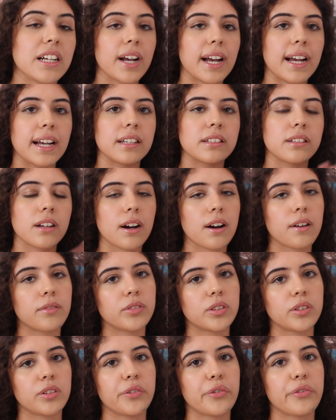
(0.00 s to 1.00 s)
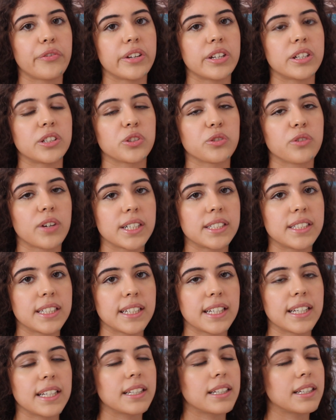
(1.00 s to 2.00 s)
And after you finish
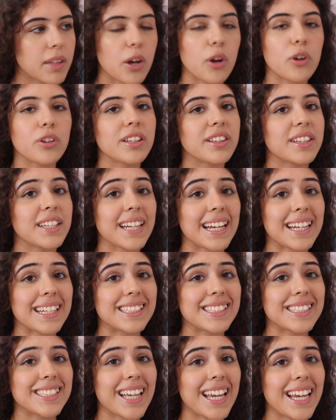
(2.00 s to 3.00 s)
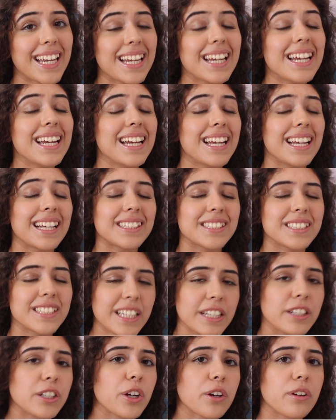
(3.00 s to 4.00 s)
writing it, the only thing I can say is
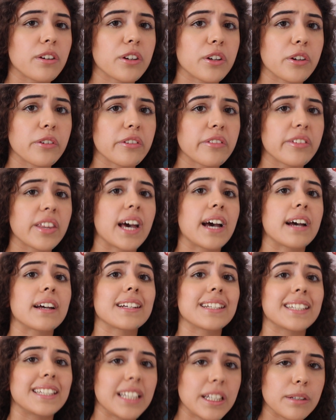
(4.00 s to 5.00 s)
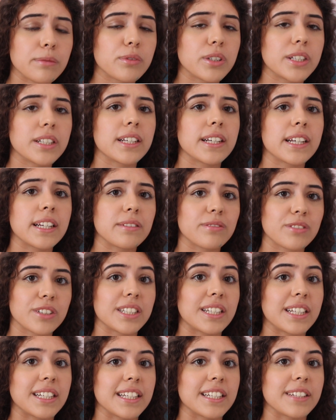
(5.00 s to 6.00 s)
keep going over that, keep reading
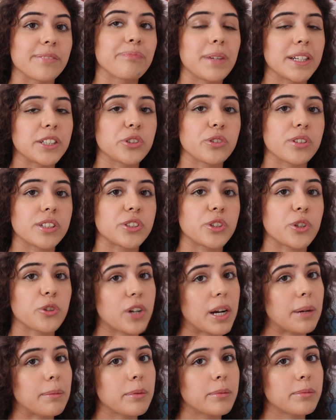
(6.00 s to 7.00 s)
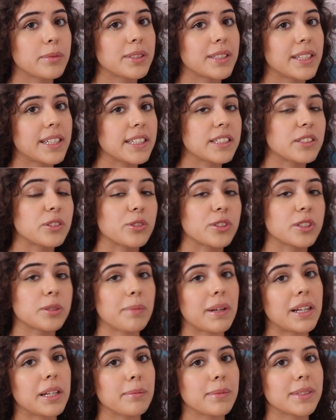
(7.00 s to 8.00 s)
it, make sure there's no grammar mistakes, no
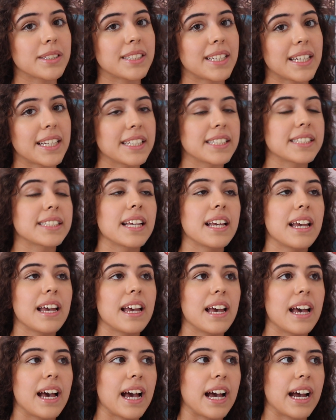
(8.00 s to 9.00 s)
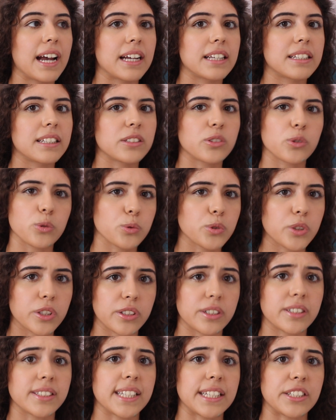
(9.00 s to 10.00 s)
spelling mistakes, and it's always
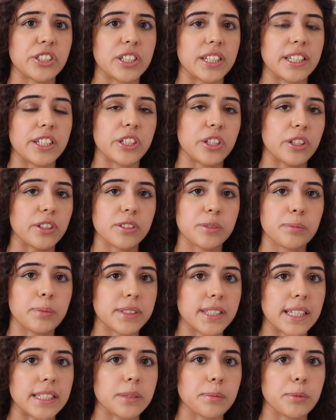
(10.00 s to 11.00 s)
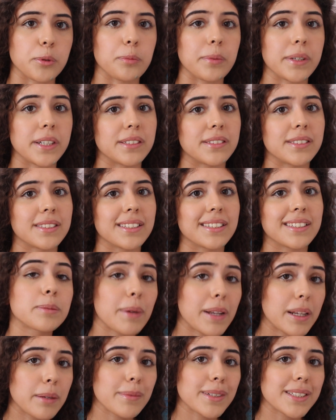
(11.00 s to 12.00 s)
good, essentially, you know, it's presentable, because
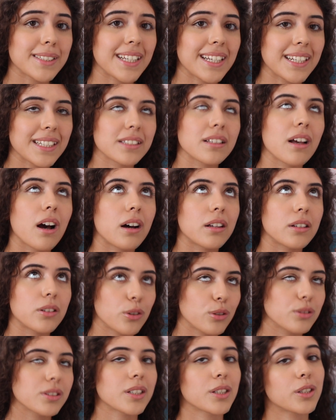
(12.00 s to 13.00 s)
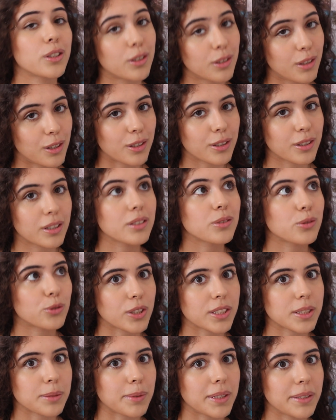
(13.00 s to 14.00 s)
spelling mistakes are not a good look,
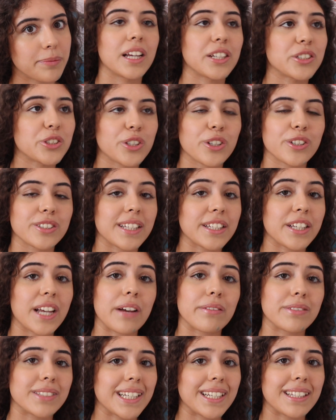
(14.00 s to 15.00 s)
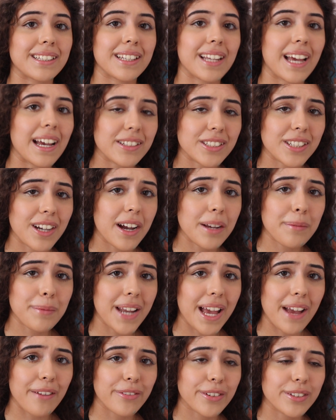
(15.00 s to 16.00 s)
trust me. It shows that you haven't taken the time and
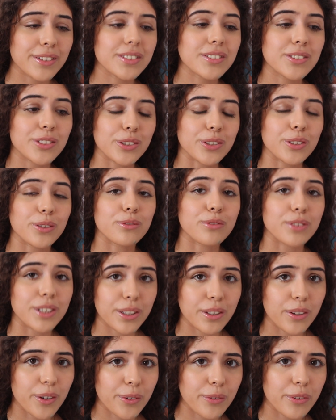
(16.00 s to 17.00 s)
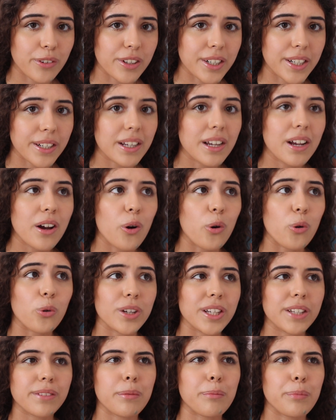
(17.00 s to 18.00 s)
effort to read over it or
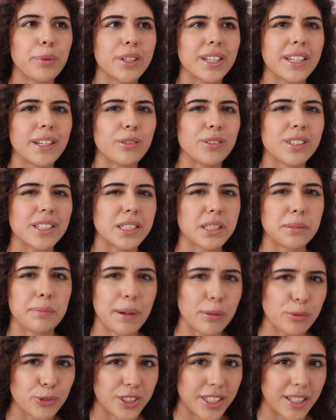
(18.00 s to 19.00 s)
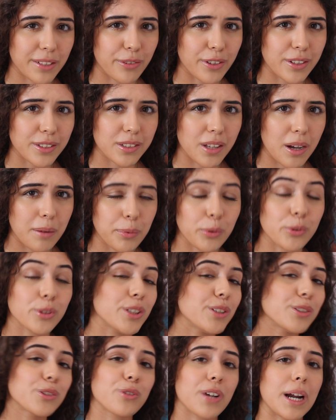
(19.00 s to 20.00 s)
even put it on a spell check, for example.
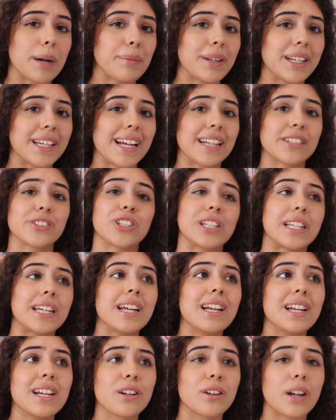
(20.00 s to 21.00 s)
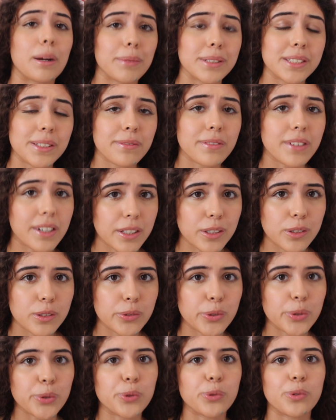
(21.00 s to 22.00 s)
Use Grammarly, actually. Grammarly is a very
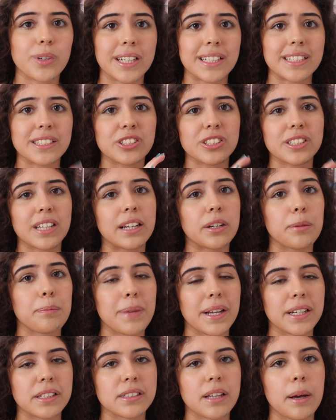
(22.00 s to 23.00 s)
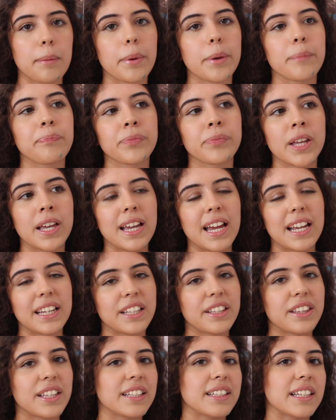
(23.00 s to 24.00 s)
good tool and it just kind of picks up
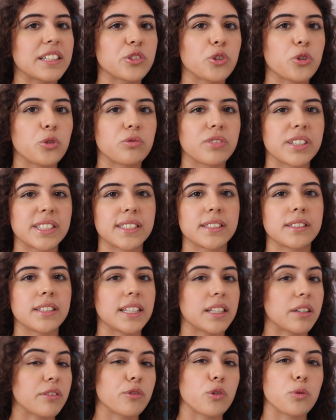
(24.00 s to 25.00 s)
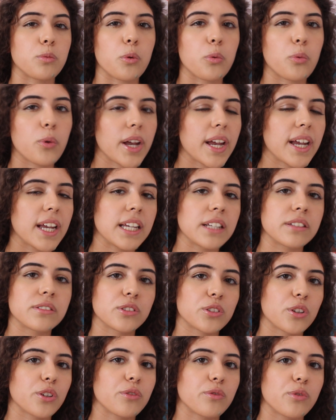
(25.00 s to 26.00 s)
anything that's not written in a formal way and
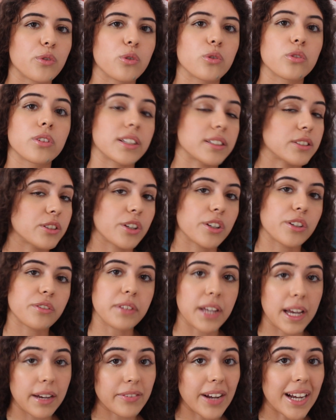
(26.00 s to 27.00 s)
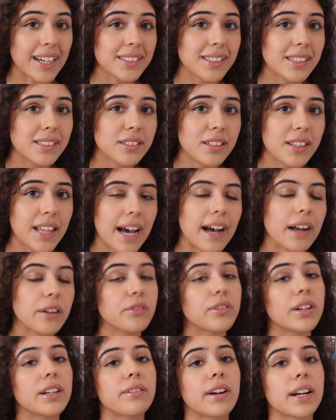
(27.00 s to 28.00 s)
so forth. So if you have access to that, I
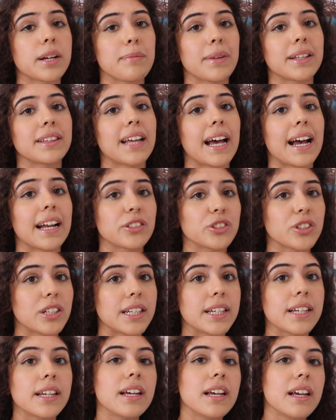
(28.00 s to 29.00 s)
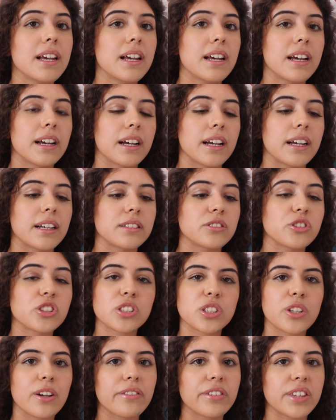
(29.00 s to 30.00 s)
really recommend that, actually, just
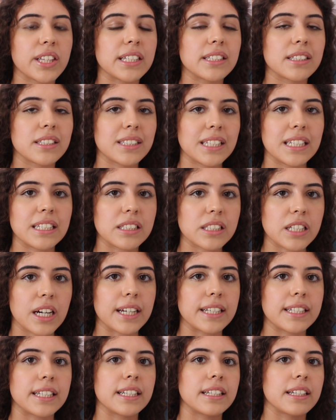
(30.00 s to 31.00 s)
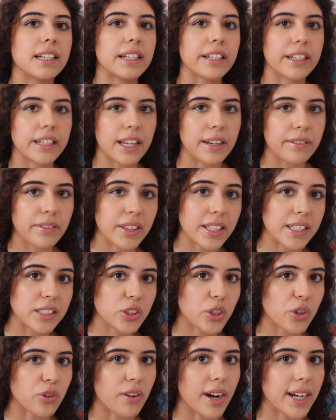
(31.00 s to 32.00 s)
so everything is neat and tidy and everything's
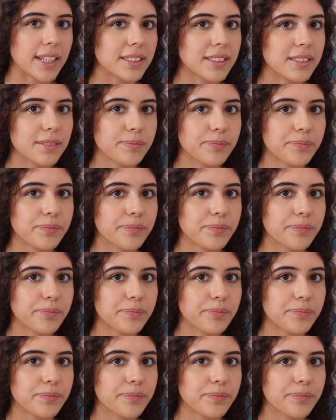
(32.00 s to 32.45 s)
correct.